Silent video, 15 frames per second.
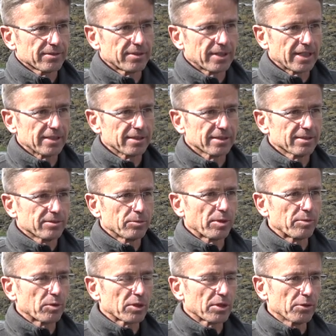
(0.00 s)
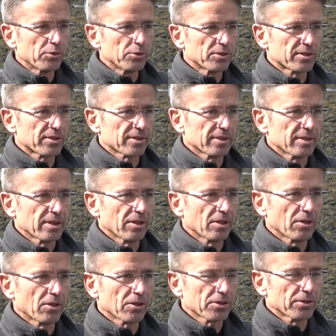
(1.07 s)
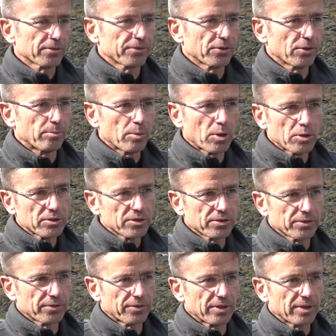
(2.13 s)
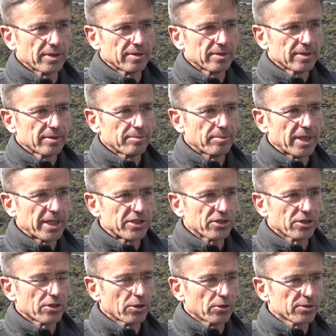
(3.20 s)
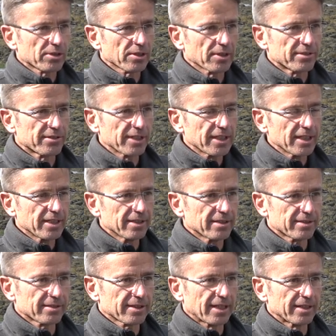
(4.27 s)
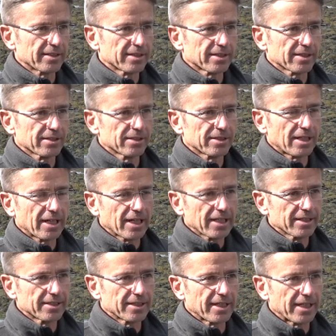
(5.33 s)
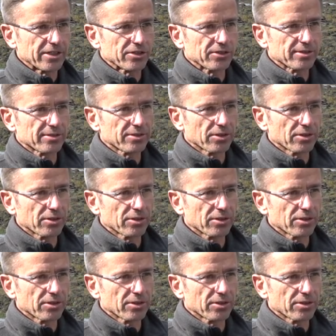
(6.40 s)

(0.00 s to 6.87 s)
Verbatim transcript: then we would lose a lot of or most of the major coastal cities and uh, island nations.